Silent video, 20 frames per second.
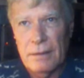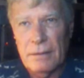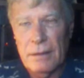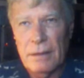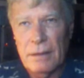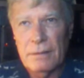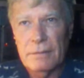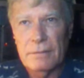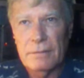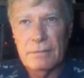
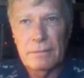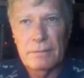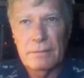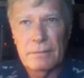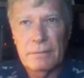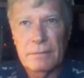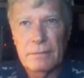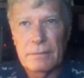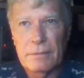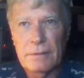So
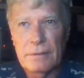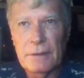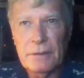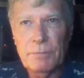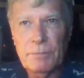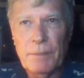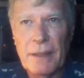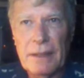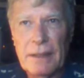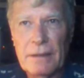
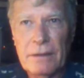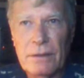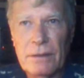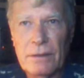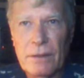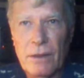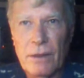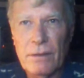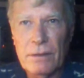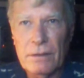just petting
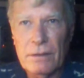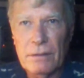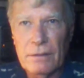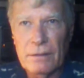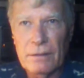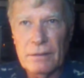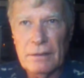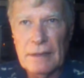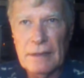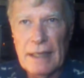your dog,
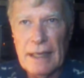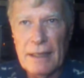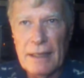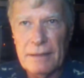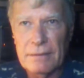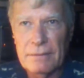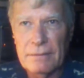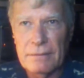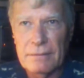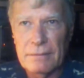
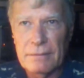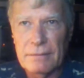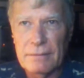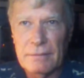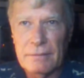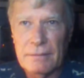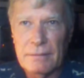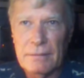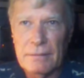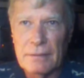cat,
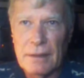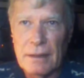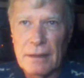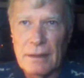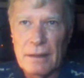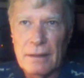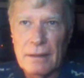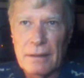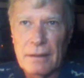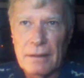
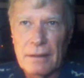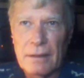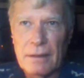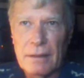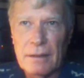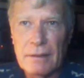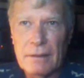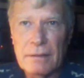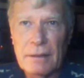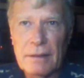
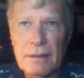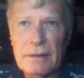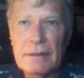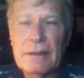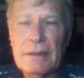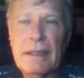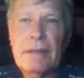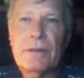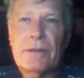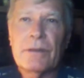
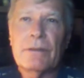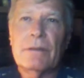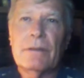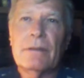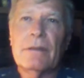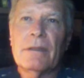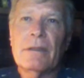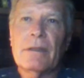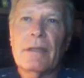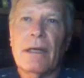letting nature
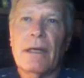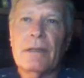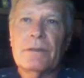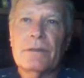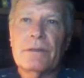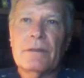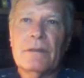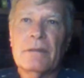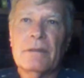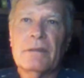into your
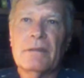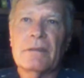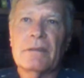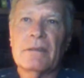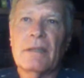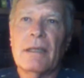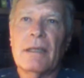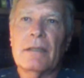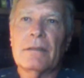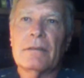consciousness,
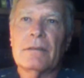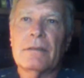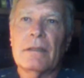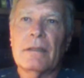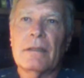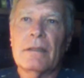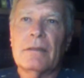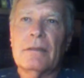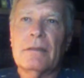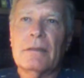as
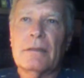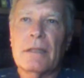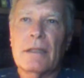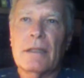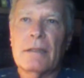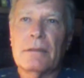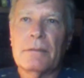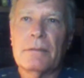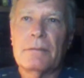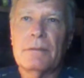
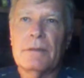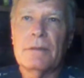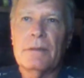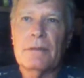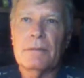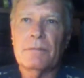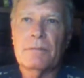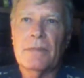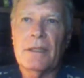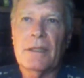
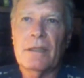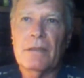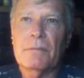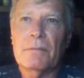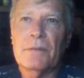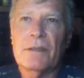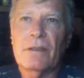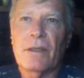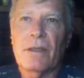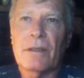MSM
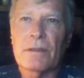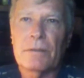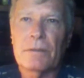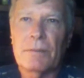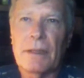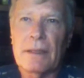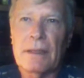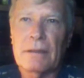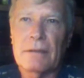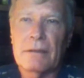Herein talks
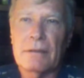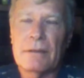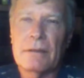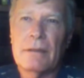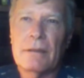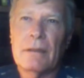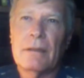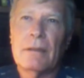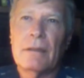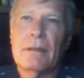about,
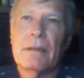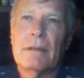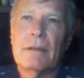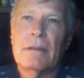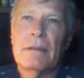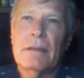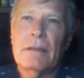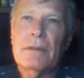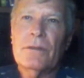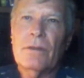
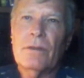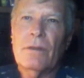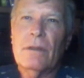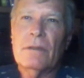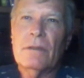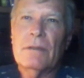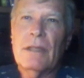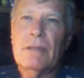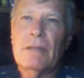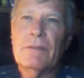these are
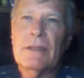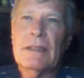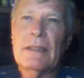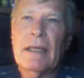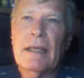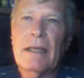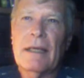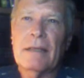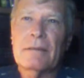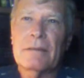all loving
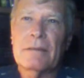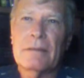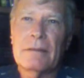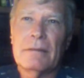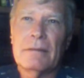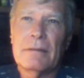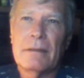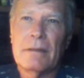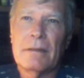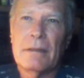acts,
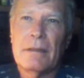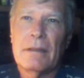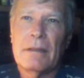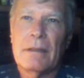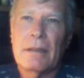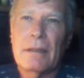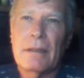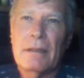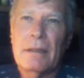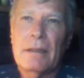
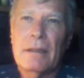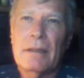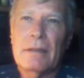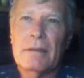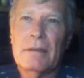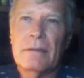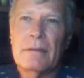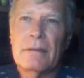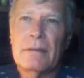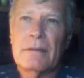and
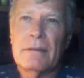they